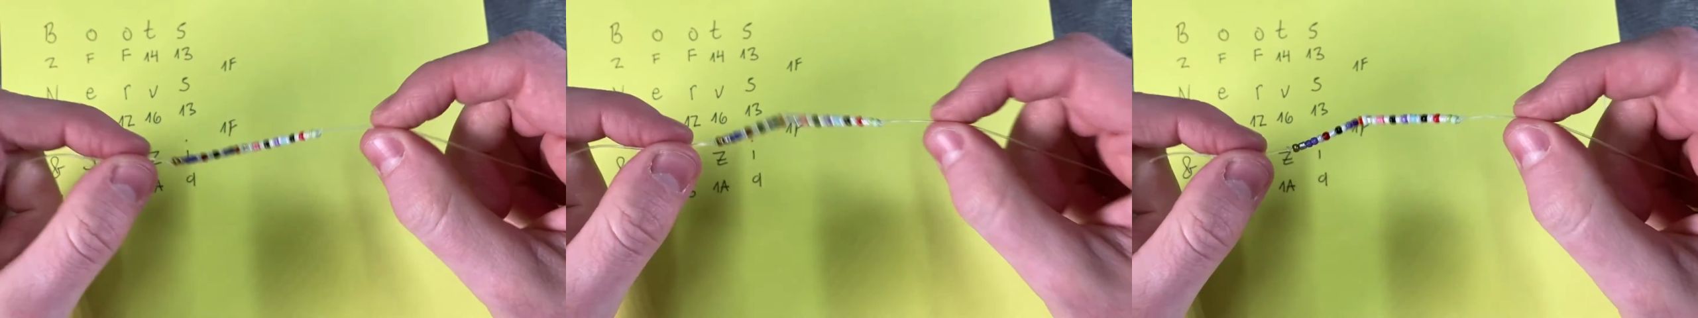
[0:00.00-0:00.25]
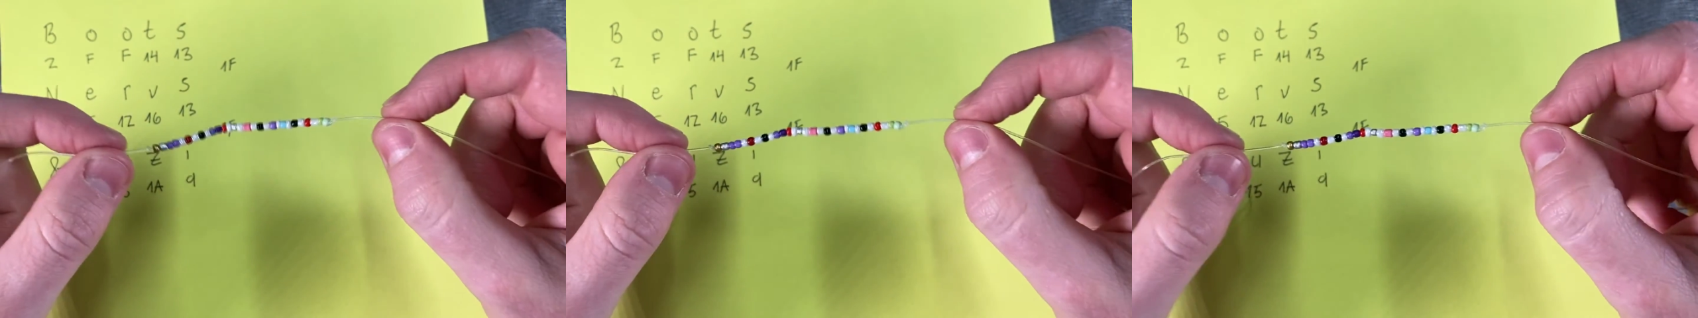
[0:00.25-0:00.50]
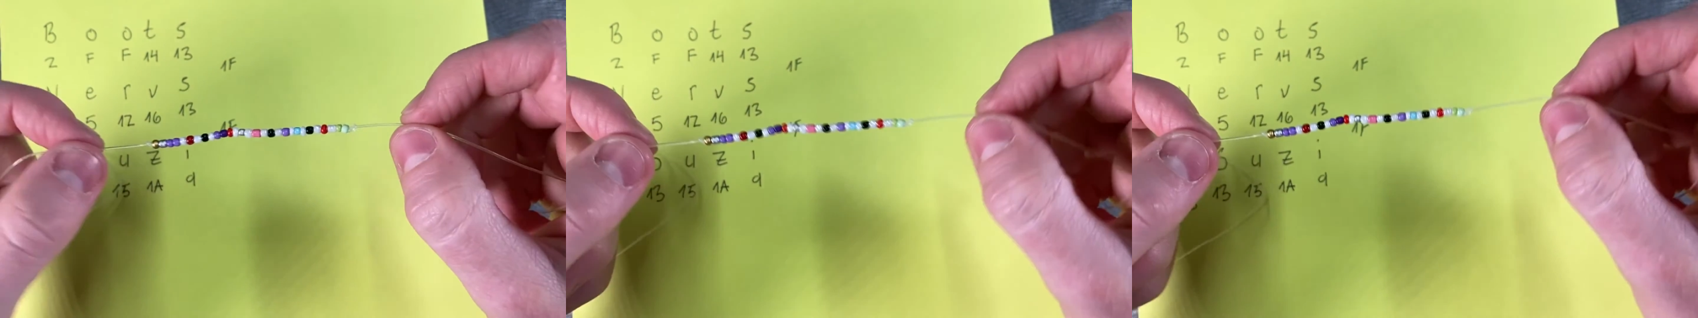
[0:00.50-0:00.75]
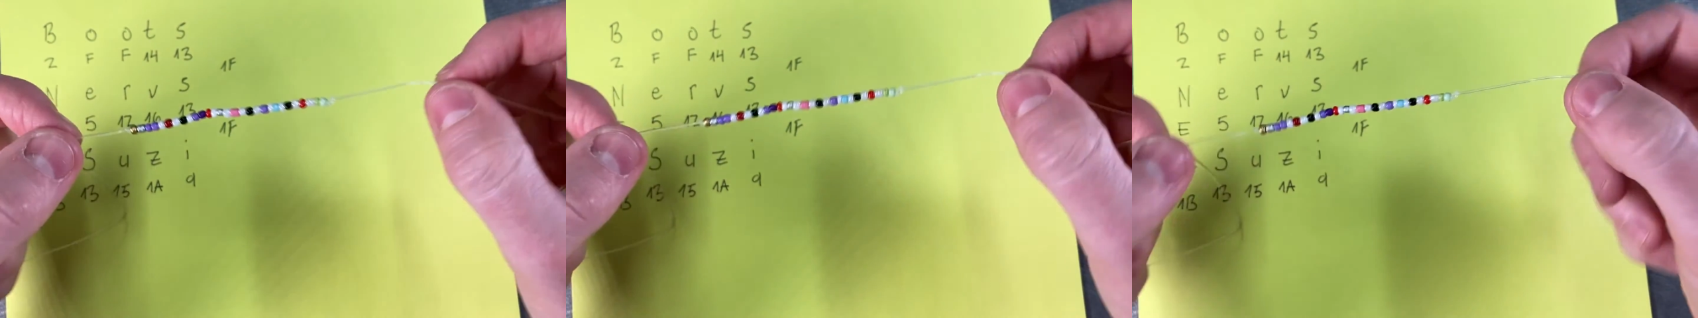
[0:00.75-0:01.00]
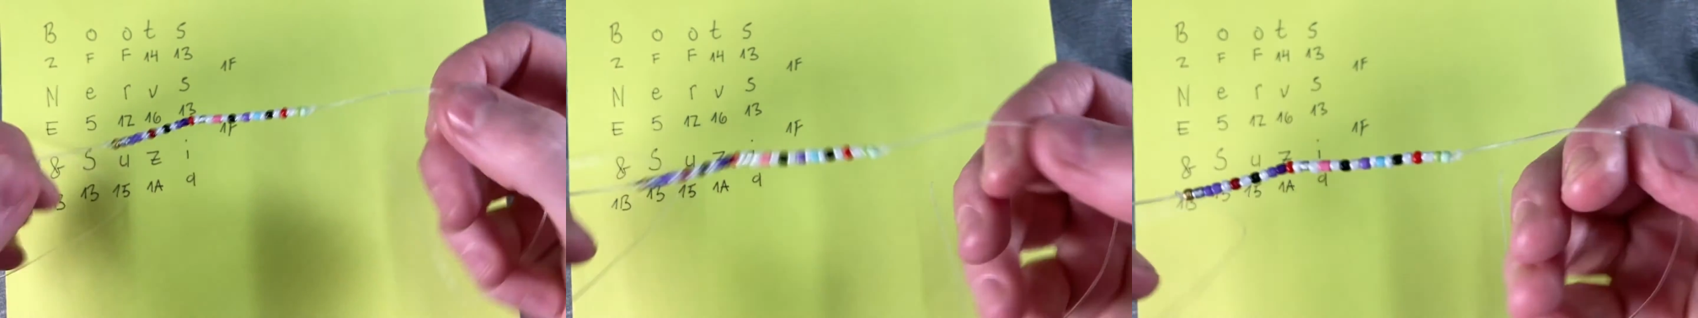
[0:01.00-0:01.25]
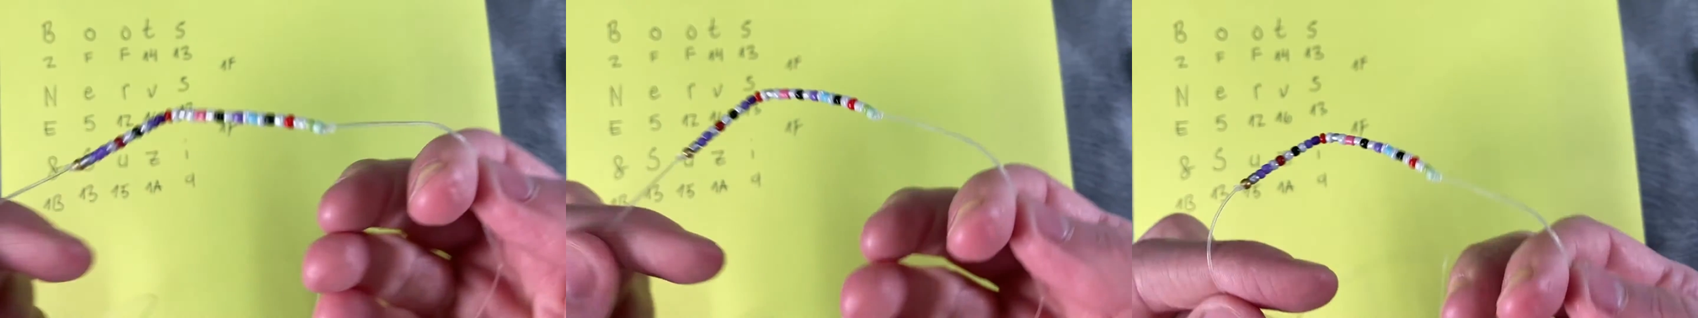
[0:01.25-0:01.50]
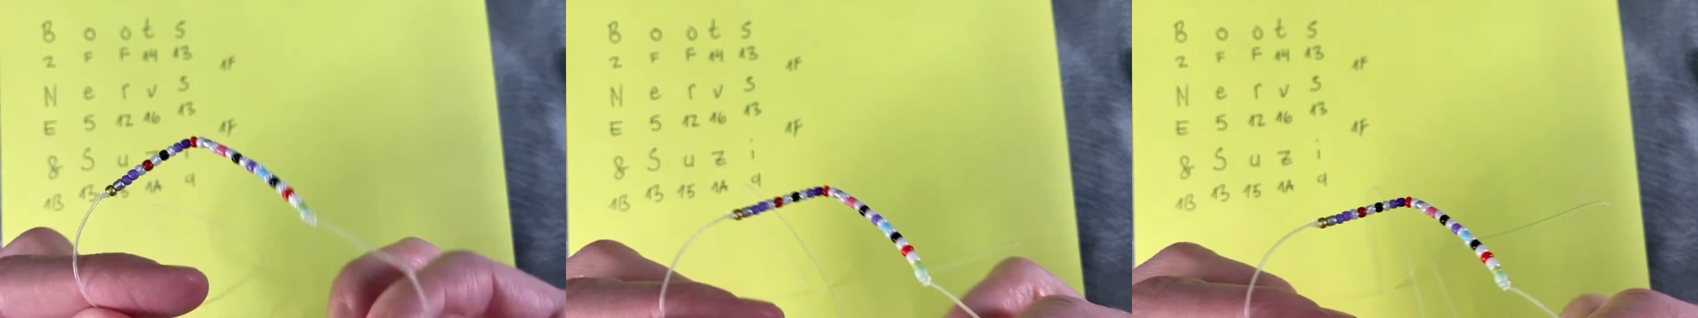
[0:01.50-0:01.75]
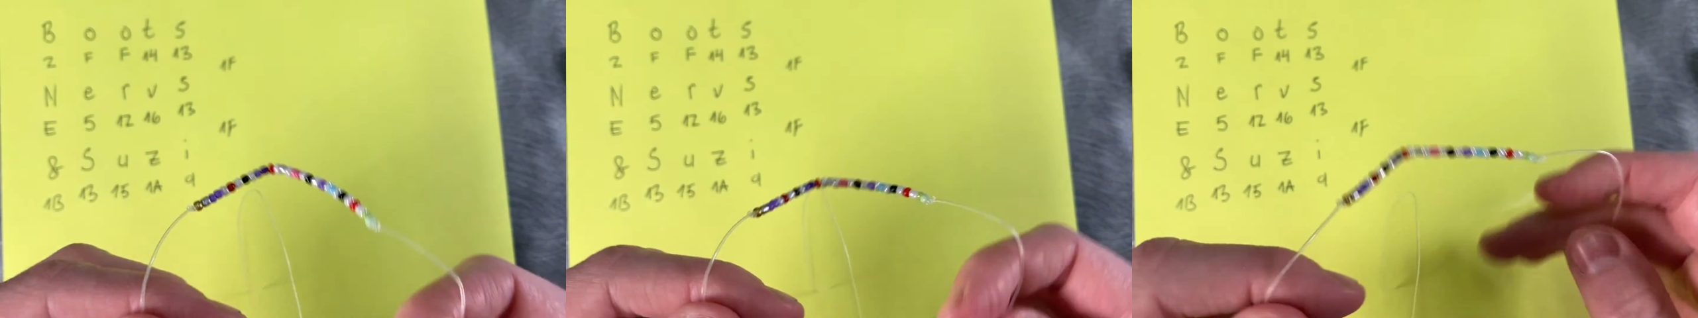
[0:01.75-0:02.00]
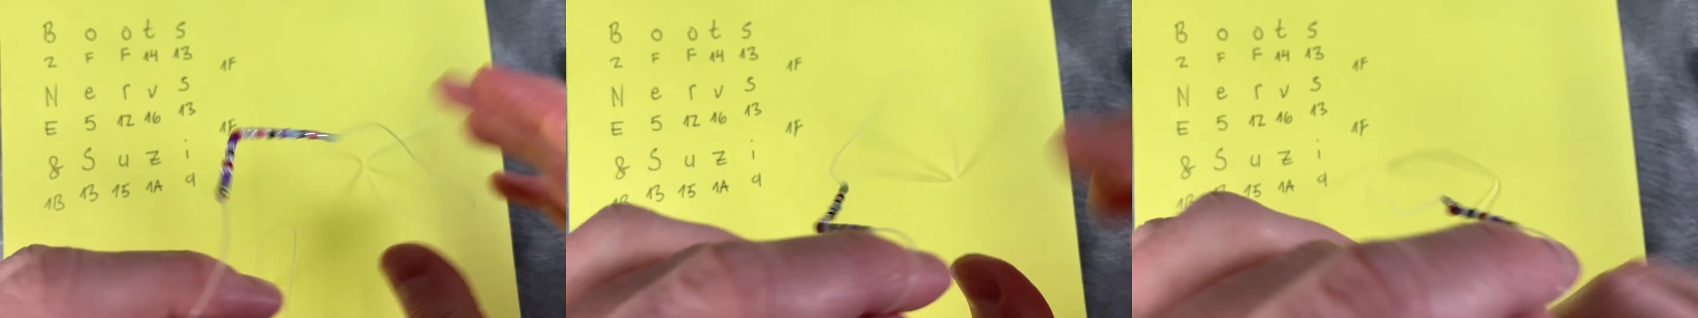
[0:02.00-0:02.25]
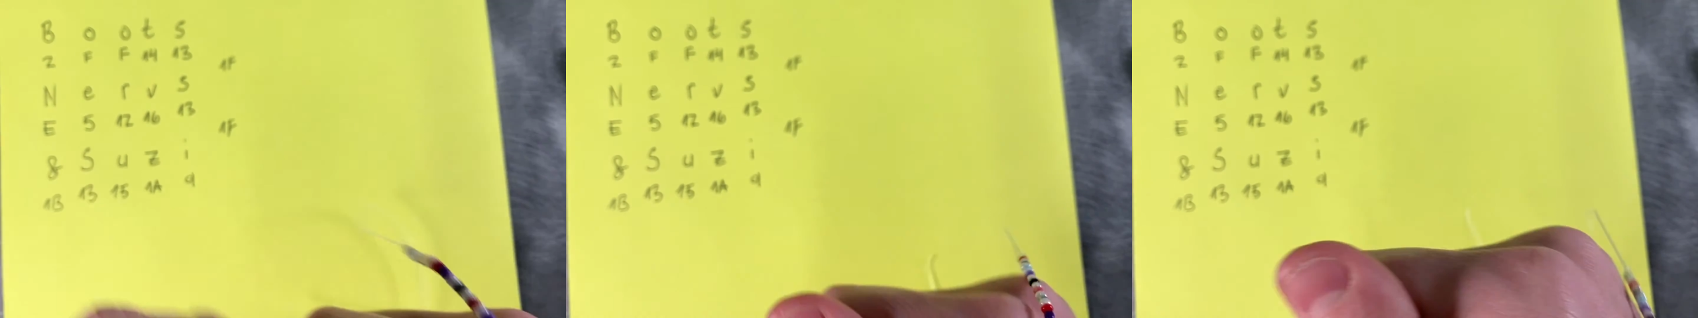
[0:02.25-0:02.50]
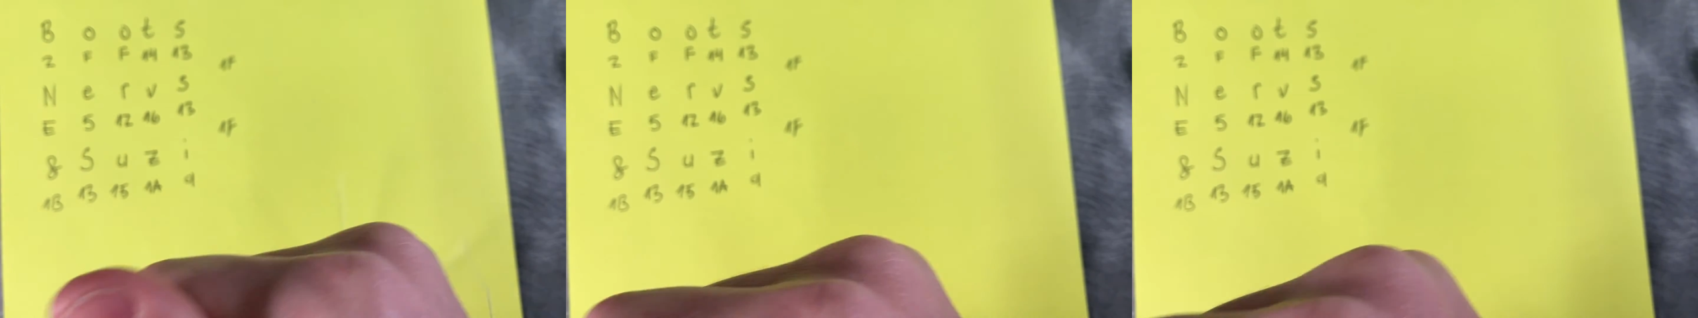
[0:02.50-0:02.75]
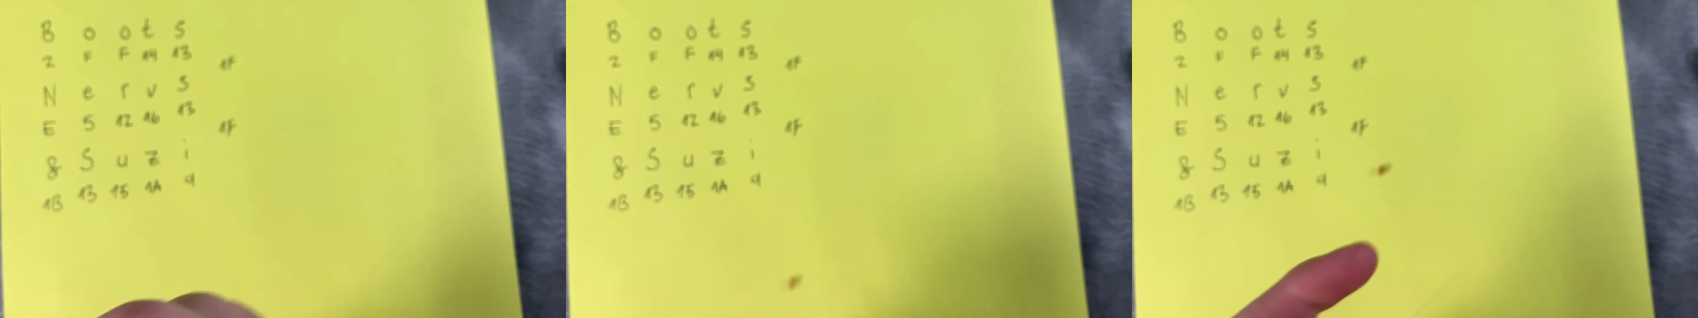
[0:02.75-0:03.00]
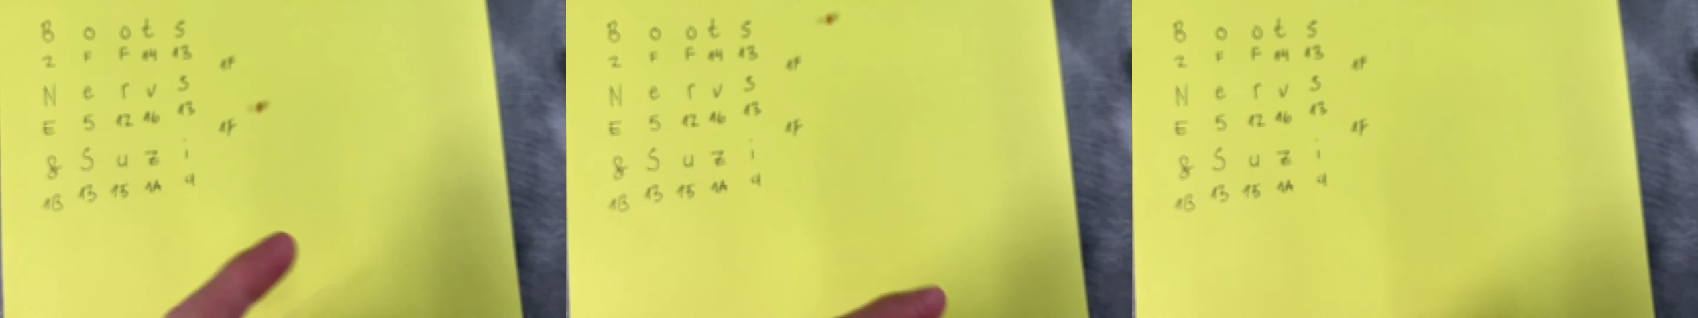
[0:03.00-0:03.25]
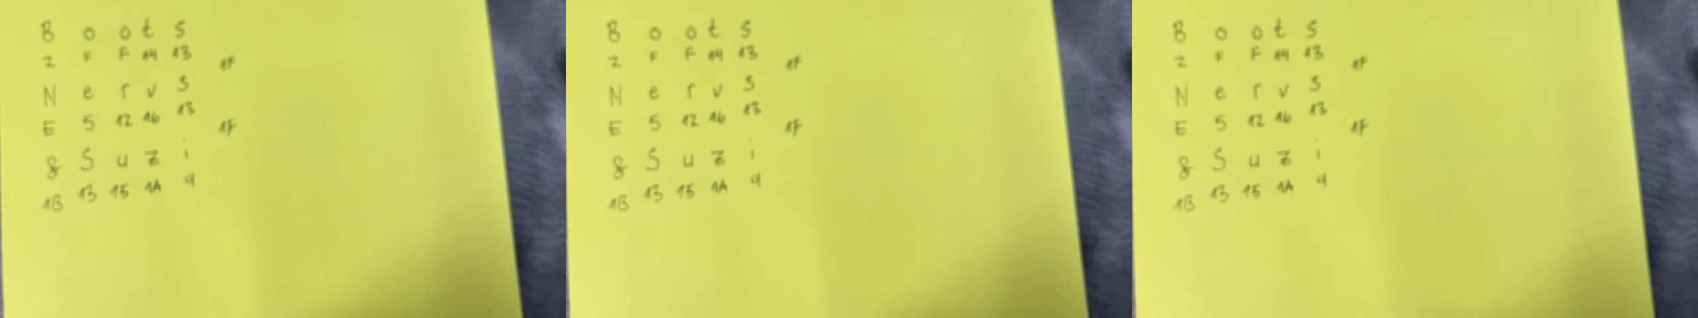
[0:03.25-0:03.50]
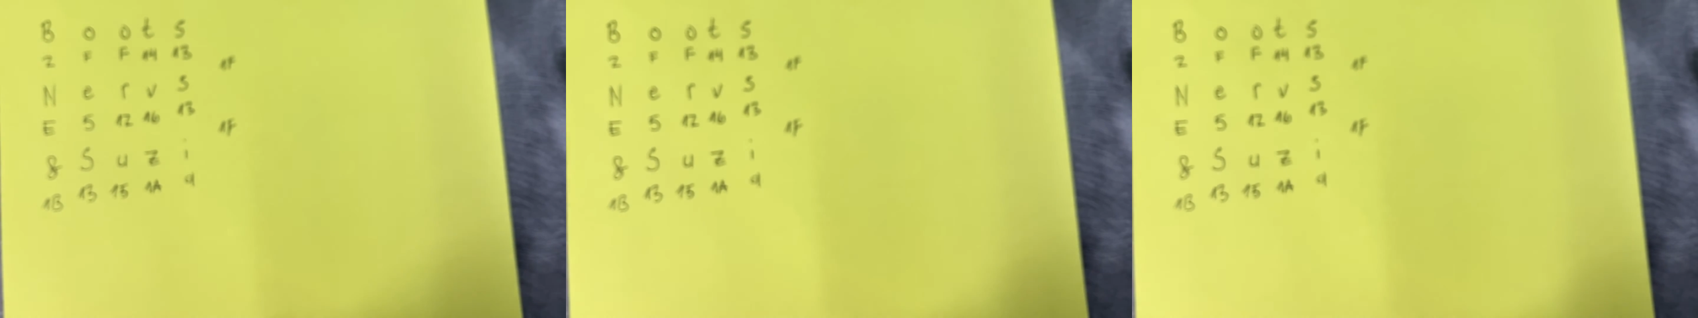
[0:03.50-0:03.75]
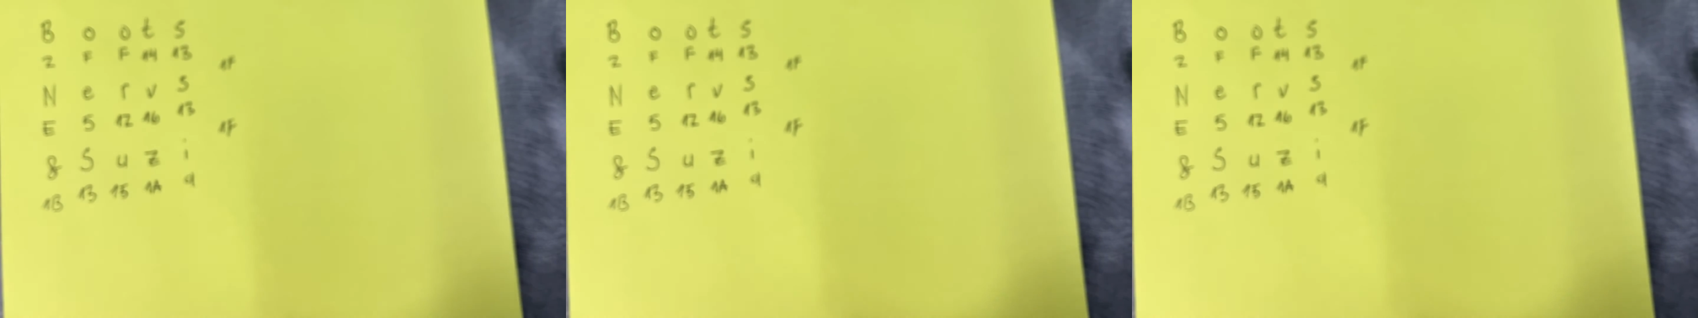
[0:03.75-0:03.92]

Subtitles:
Nobody's mouth can be seen.